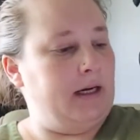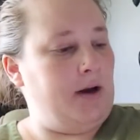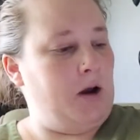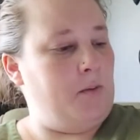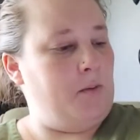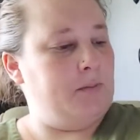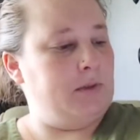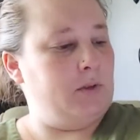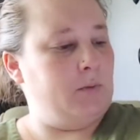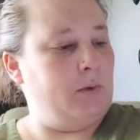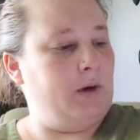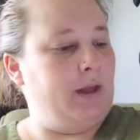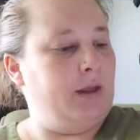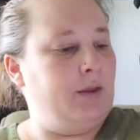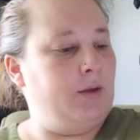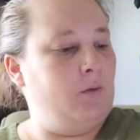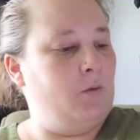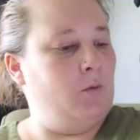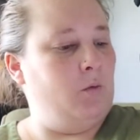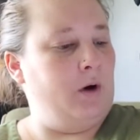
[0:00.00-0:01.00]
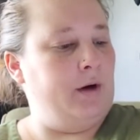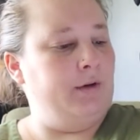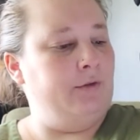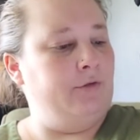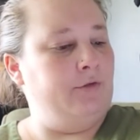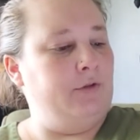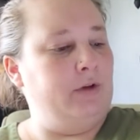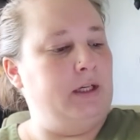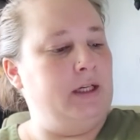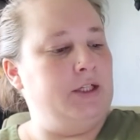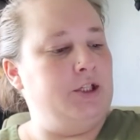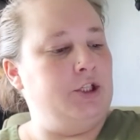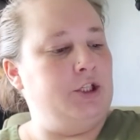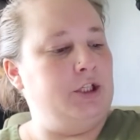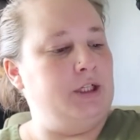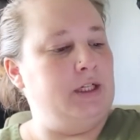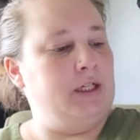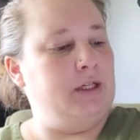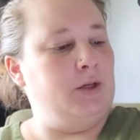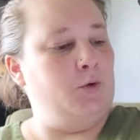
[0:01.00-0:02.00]
it comes with one fitted
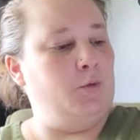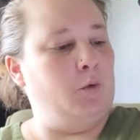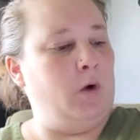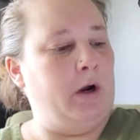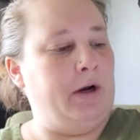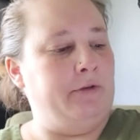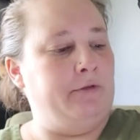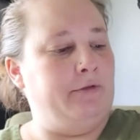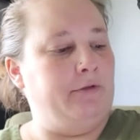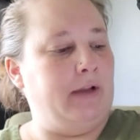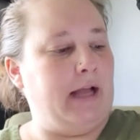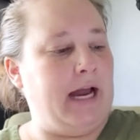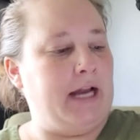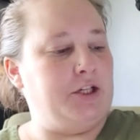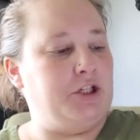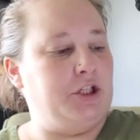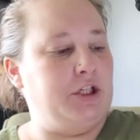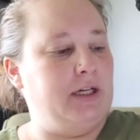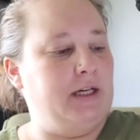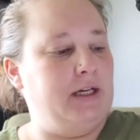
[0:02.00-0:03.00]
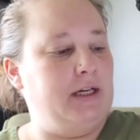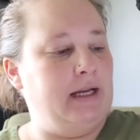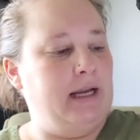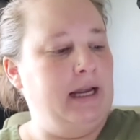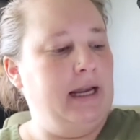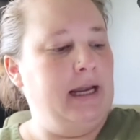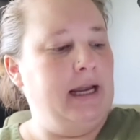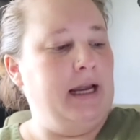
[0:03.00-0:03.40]
sheet, one flat sheet,